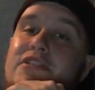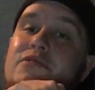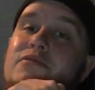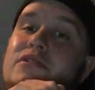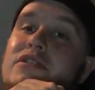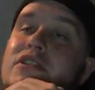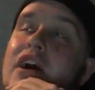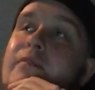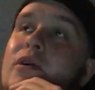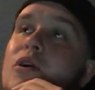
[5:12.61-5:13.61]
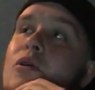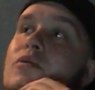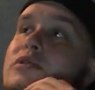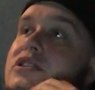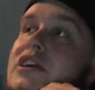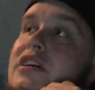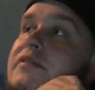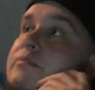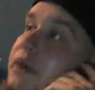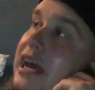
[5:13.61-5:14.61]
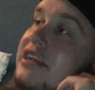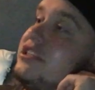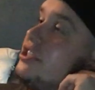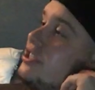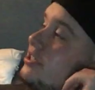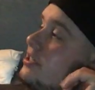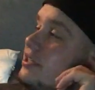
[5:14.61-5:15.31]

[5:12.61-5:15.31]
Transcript: you dumb old son of a bitch.